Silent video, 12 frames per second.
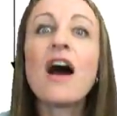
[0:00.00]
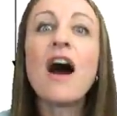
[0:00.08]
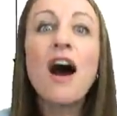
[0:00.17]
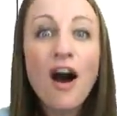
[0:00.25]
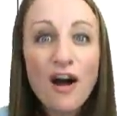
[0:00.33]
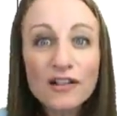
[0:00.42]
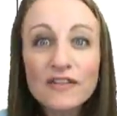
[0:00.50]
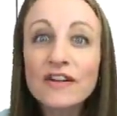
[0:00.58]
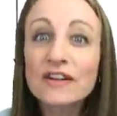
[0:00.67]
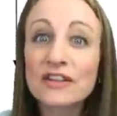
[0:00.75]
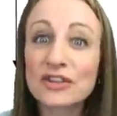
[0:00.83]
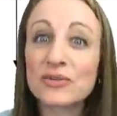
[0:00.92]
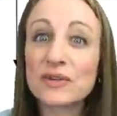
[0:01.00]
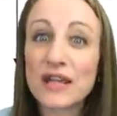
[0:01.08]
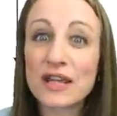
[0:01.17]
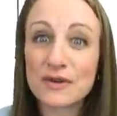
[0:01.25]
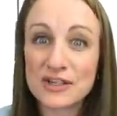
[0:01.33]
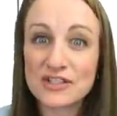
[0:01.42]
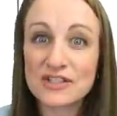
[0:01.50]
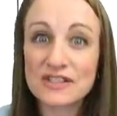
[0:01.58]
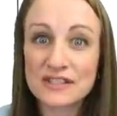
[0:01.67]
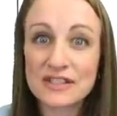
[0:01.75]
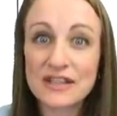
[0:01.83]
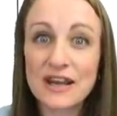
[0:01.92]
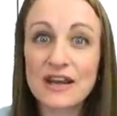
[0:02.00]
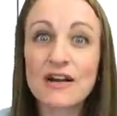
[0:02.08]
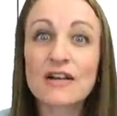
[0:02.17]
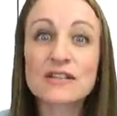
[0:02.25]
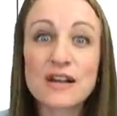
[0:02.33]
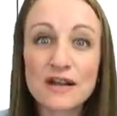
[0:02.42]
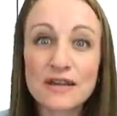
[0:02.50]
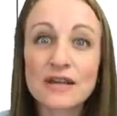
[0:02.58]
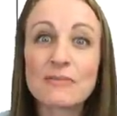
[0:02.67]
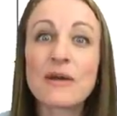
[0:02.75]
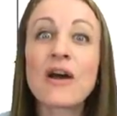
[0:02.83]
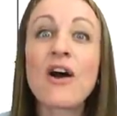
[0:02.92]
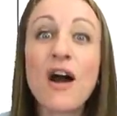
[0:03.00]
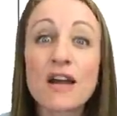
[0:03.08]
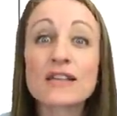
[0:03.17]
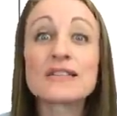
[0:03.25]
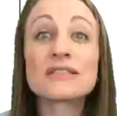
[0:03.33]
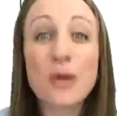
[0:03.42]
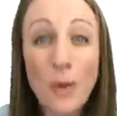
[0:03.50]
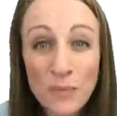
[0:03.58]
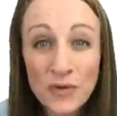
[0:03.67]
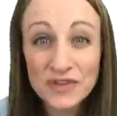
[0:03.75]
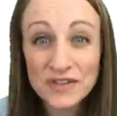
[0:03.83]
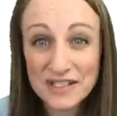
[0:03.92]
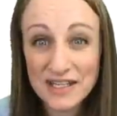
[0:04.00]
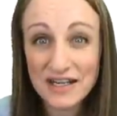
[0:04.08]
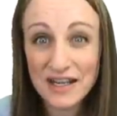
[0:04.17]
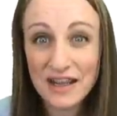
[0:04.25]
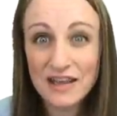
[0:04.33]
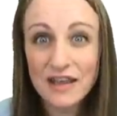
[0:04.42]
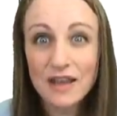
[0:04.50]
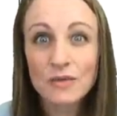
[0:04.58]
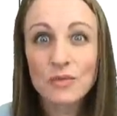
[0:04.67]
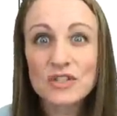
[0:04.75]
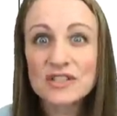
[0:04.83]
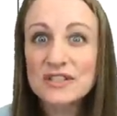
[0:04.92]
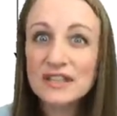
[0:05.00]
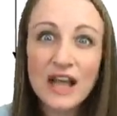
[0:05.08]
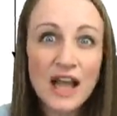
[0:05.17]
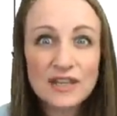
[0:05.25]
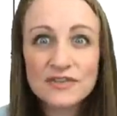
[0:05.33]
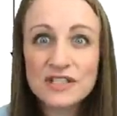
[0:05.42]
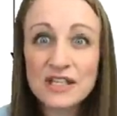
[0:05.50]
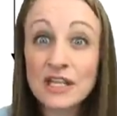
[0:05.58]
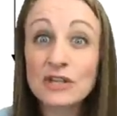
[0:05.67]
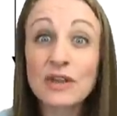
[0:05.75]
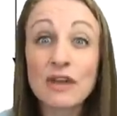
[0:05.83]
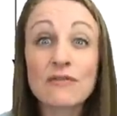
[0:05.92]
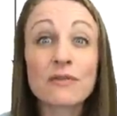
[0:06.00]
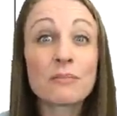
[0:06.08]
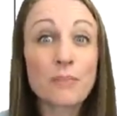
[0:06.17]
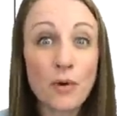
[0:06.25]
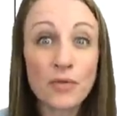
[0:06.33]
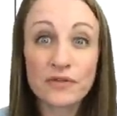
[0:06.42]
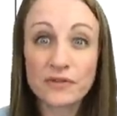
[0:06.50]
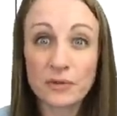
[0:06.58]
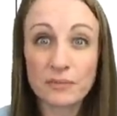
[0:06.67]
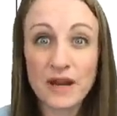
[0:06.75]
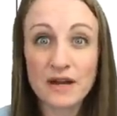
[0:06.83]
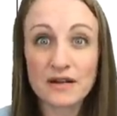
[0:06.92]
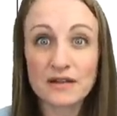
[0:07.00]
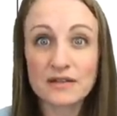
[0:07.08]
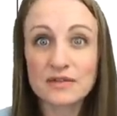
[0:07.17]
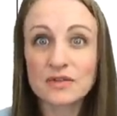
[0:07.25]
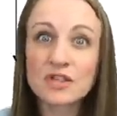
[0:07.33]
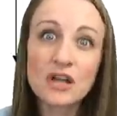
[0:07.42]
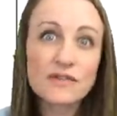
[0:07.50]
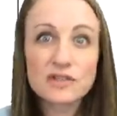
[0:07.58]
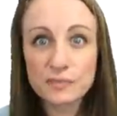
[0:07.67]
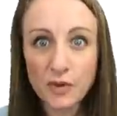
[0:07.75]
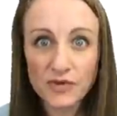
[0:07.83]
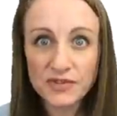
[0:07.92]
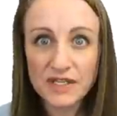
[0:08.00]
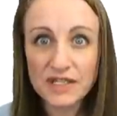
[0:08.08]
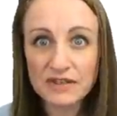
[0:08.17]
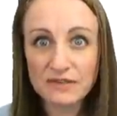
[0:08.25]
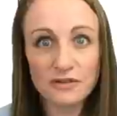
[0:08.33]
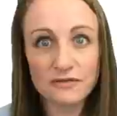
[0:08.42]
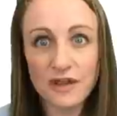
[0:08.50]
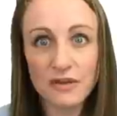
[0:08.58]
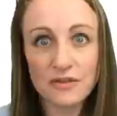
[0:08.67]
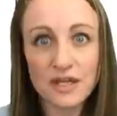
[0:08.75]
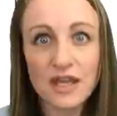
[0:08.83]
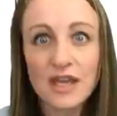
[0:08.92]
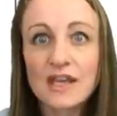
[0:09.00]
All of our Q&A questions today are talking about autosomal DNA, which is the kind of DNA you get from both of your parents, which covers both sides of your family.